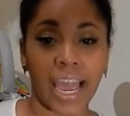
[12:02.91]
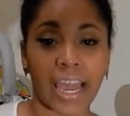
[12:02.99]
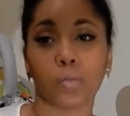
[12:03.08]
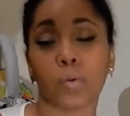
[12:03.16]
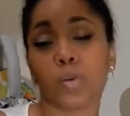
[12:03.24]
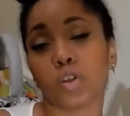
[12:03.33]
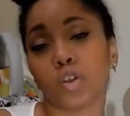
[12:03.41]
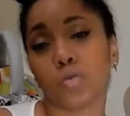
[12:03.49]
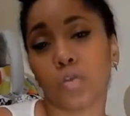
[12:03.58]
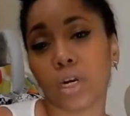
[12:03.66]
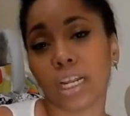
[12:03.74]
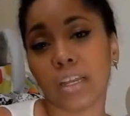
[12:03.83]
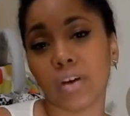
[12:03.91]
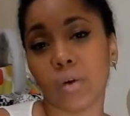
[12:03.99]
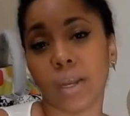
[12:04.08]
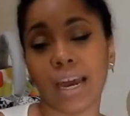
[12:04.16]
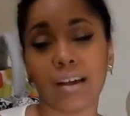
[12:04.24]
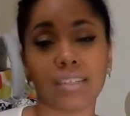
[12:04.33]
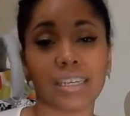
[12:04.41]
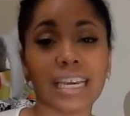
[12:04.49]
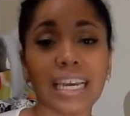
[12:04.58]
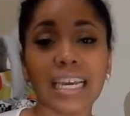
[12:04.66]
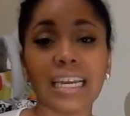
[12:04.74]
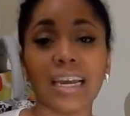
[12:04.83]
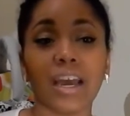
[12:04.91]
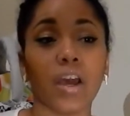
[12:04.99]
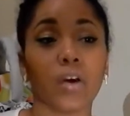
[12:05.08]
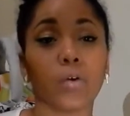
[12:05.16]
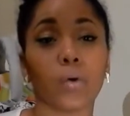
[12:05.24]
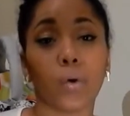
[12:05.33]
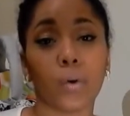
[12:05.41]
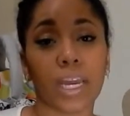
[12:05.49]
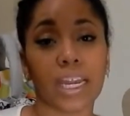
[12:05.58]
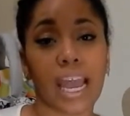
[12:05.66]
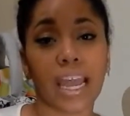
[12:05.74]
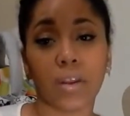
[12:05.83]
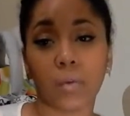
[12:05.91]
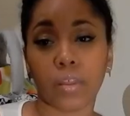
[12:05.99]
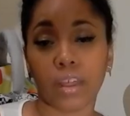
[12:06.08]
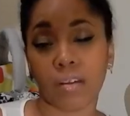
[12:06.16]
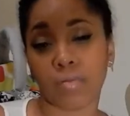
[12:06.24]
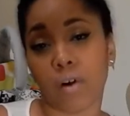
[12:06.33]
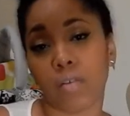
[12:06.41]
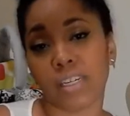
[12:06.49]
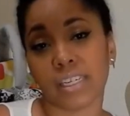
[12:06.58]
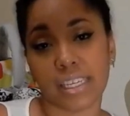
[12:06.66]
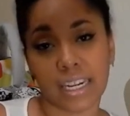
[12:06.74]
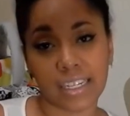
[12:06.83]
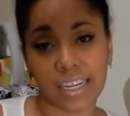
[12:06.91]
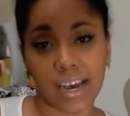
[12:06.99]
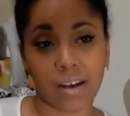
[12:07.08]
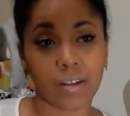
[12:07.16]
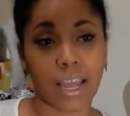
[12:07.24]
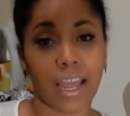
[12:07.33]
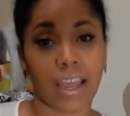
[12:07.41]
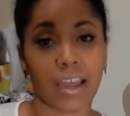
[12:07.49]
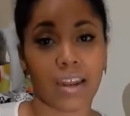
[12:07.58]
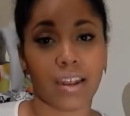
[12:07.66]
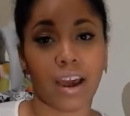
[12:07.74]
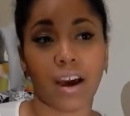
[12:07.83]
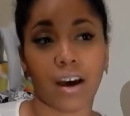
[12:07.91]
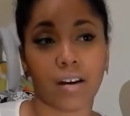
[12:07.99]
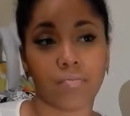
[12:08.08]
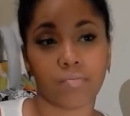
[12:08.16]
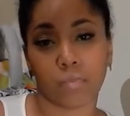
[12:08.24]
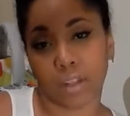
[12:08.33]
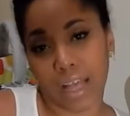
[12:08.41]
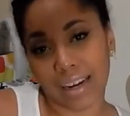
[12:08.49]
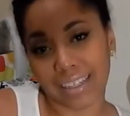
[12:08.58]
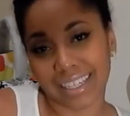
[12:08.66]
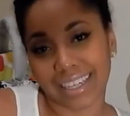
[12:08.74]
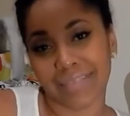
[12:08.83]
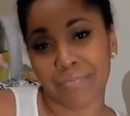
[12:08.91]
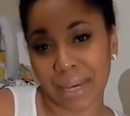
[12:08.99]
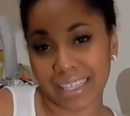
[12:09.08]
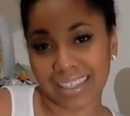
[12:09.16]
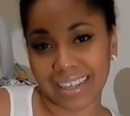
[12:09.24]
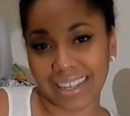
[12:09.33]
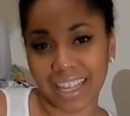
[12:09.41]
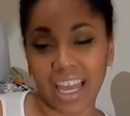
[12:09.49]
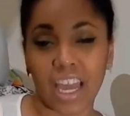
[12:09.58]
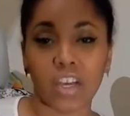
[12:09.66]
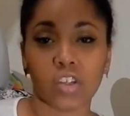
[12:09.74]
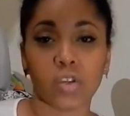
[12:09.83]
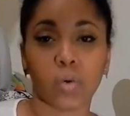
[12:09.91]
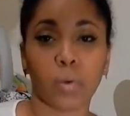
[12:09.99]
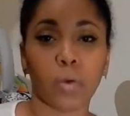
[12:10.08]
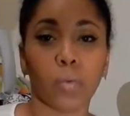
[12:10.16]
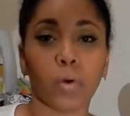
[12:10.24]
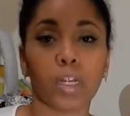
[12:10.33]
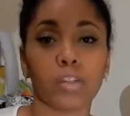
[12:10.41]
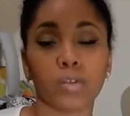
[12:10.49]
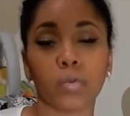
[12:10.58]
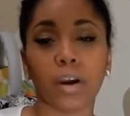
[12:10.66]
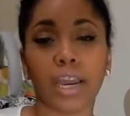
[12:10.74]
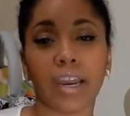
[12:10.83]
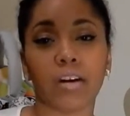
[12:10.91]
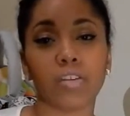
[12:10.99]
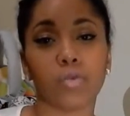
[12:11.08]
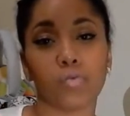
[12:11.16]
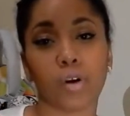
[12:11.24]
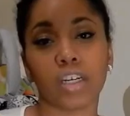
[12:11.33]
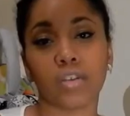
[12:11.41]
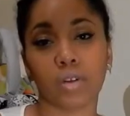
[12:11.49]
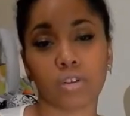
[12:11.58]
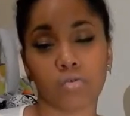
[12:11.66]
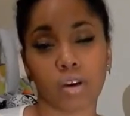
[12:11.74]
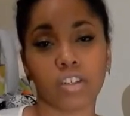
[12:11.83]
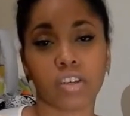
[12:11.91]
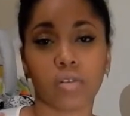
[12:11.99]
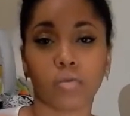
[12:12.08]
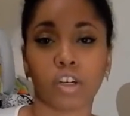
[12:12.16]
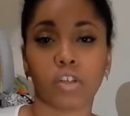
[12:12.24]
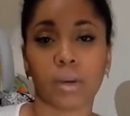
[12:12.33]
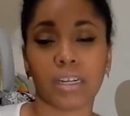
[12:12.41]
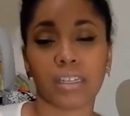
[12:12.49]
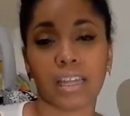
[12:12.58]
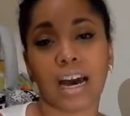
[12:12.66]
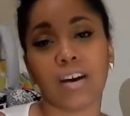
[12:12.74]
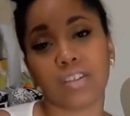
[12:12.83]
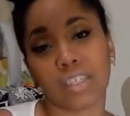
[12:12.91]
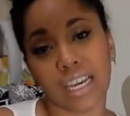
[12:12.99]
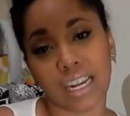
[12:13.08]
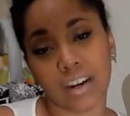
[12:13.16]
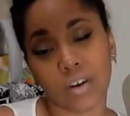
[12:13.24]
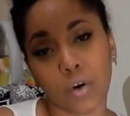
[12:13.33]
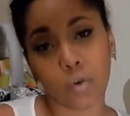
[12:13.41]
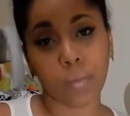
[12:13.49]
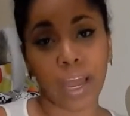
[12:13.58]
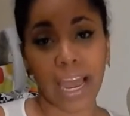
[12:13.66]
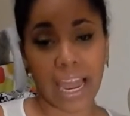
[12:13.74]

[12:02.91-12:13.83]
And we're just avoiding going out to eat, going anywhere that involves us sitting down and relaxing, basically. So we would do our errands, rush, and rush back to the house to eat at home.